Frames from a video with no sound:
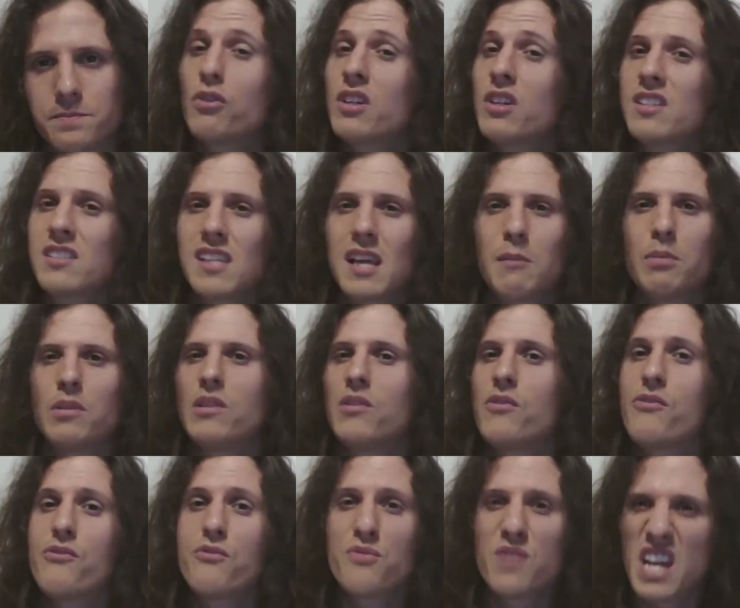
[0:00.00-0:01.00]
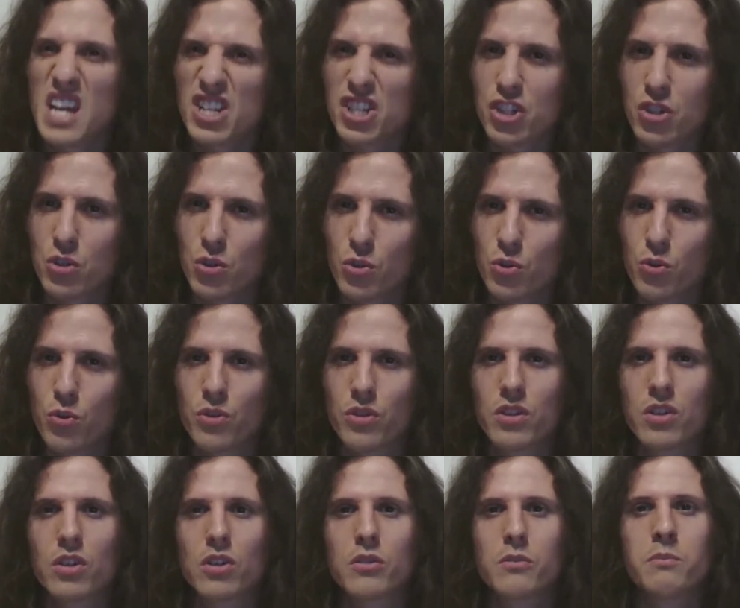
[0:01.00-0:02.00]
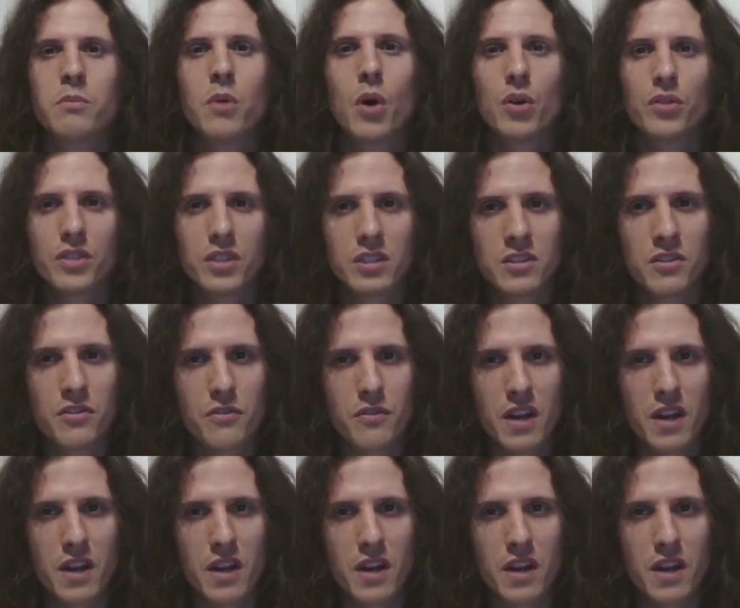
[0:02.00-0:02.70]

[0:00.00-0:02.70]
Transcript: For example, thrashcore or modern